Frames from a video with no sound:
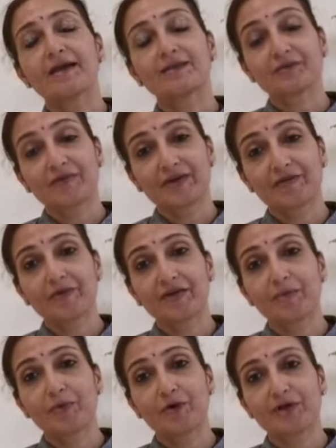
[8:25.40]
is very,
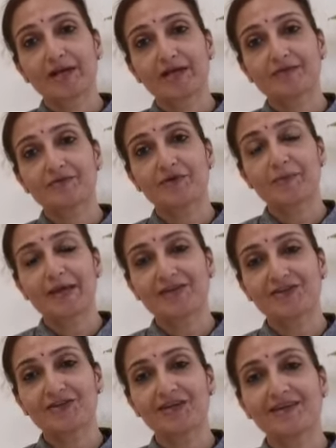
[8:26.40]
very important, as we
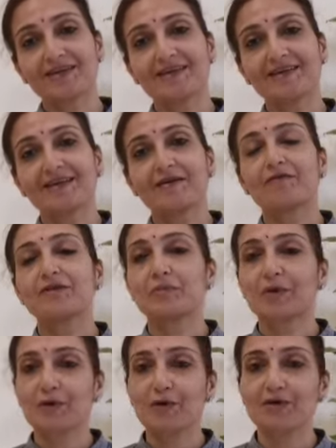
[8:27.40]
mentioned,
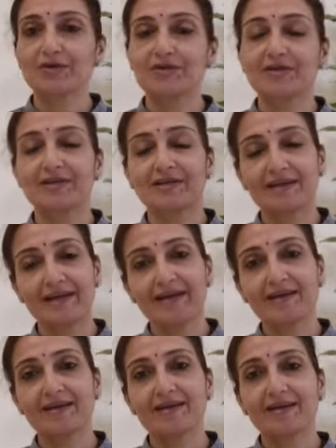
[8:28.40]
with precaution and
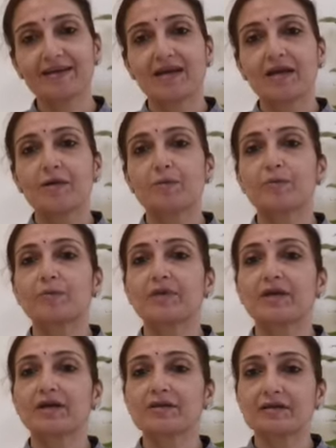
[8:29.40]
care.
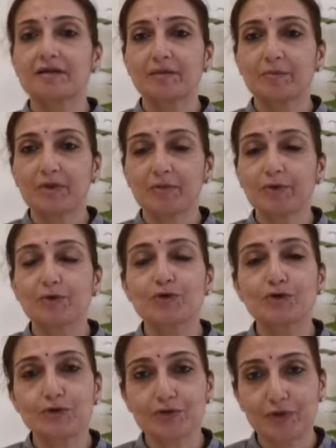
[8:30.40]
There are certain people
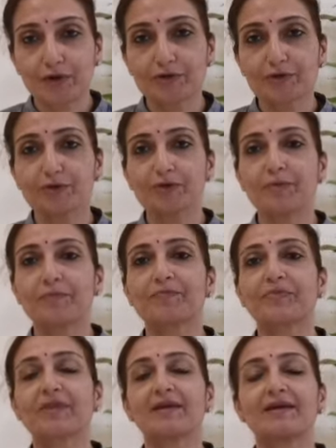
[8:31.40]
who should not do,
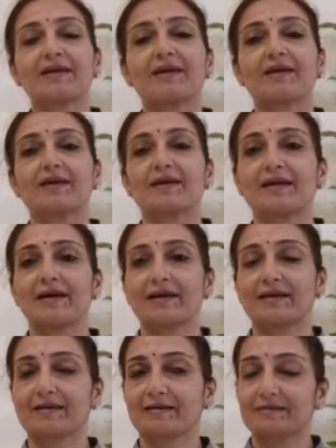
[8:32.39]

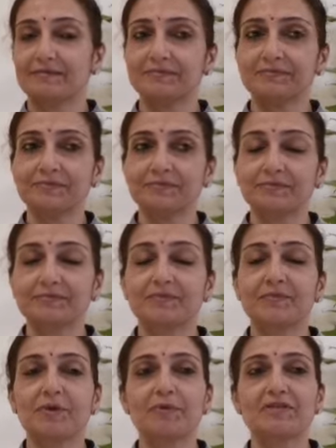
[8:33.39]
like
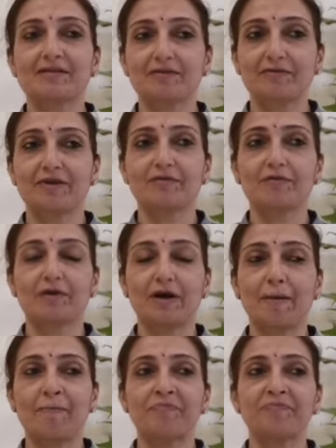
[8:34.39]
people suffering
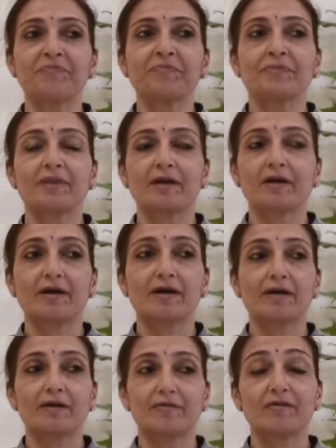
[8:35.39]
from
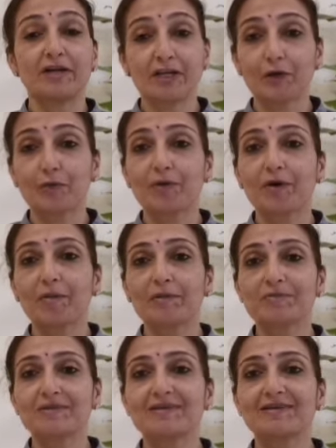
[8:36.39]
vertigo
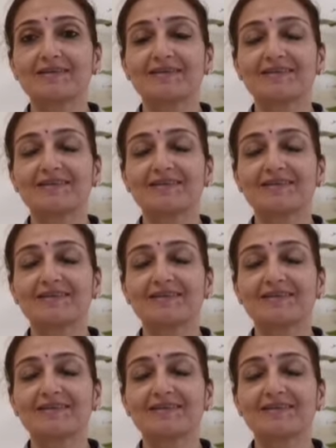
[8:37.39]
problems